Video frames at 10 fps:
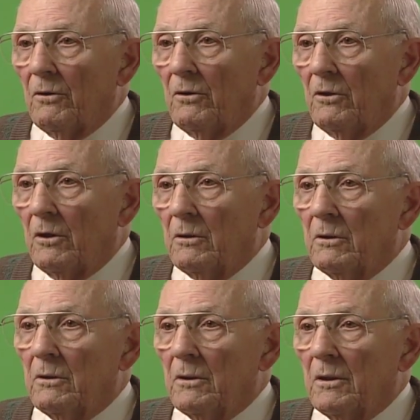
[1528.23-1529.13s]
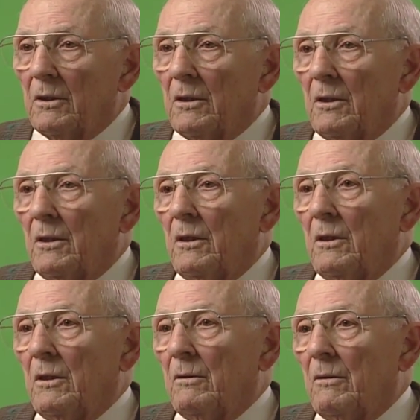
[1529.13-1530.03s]
young
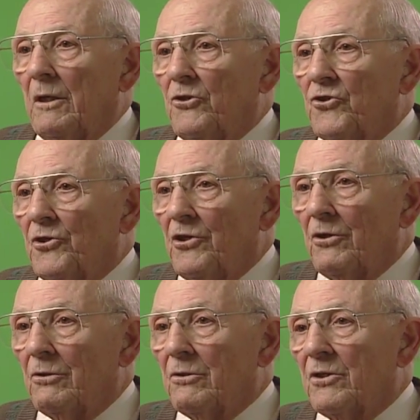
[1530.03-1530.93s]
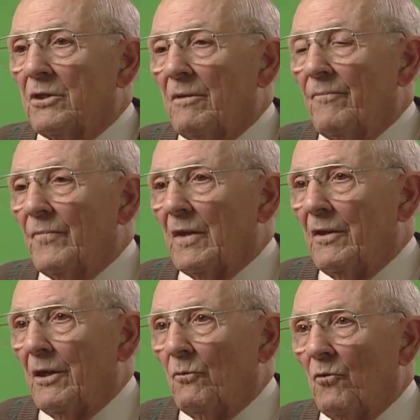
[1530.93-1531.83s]
engineers
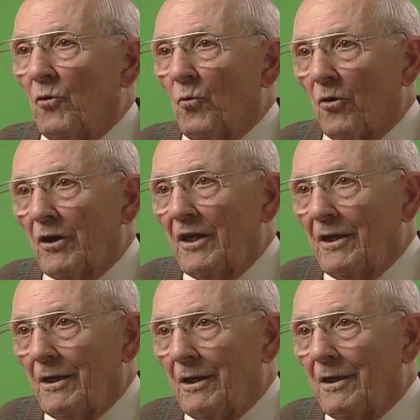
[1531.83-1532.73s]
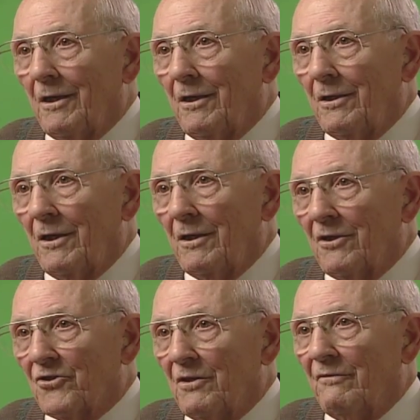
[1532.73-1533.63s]
that were working in
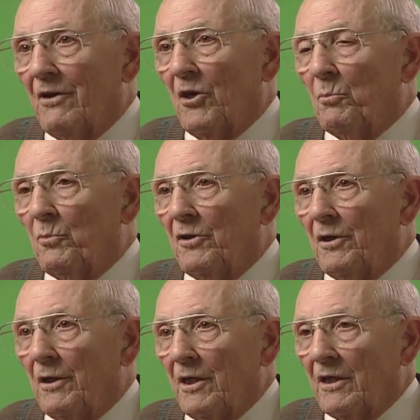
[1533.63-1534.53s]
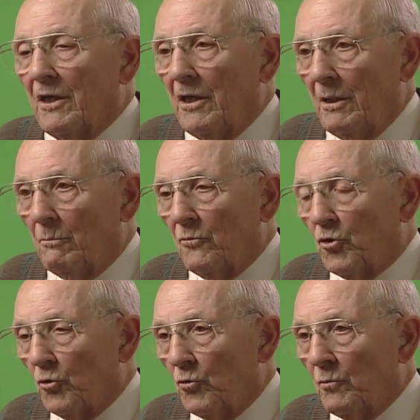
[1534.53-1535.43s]
its development, and they came
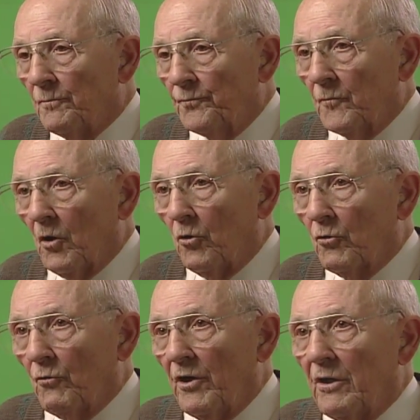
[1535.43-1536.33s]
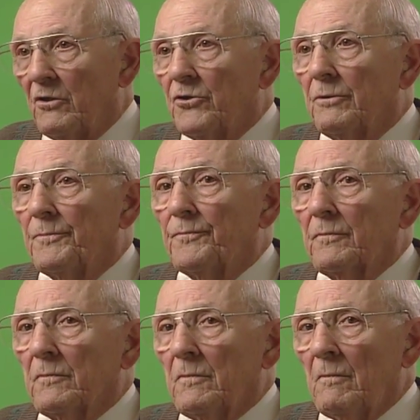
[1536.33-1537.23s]
to Oak Ridge.
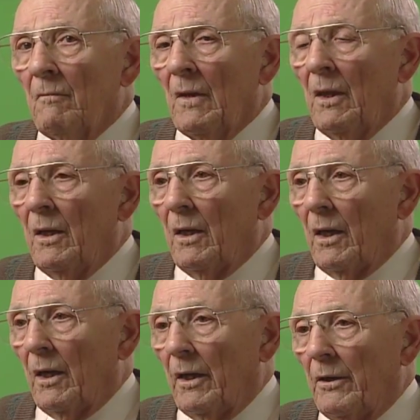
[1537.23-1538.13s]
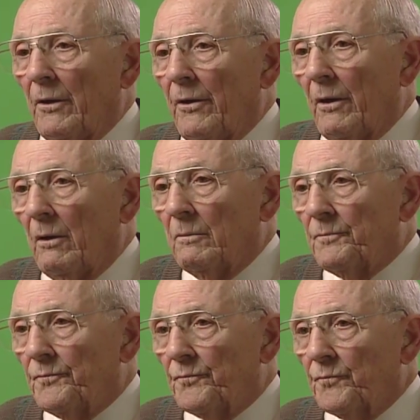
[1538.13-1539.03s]
And
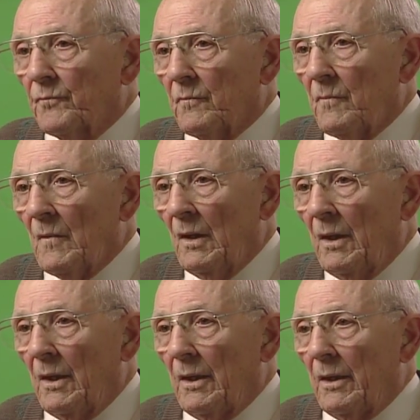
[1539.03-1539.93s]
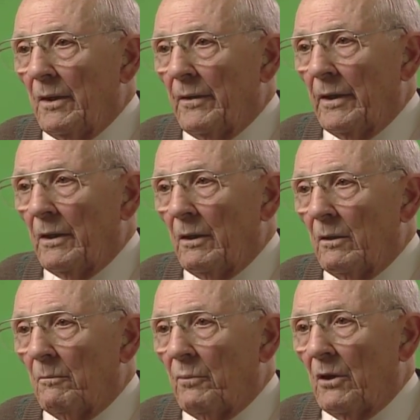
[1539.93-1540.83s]
then
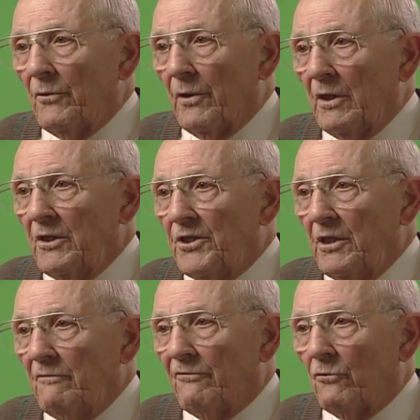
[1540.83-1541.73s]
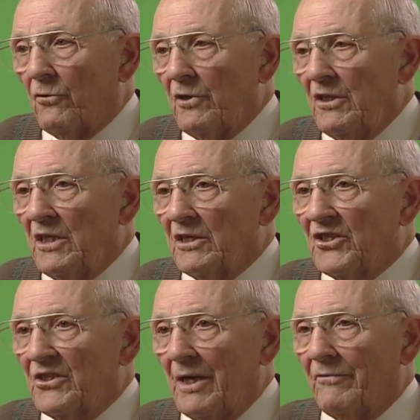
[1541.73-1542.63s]
about
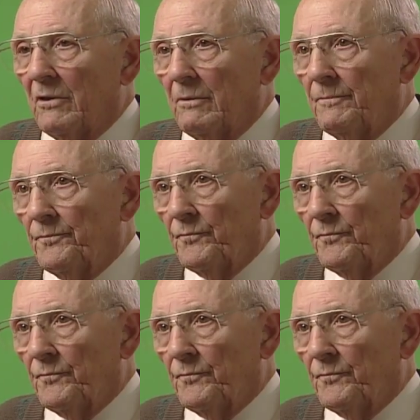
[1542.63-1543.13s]
1947,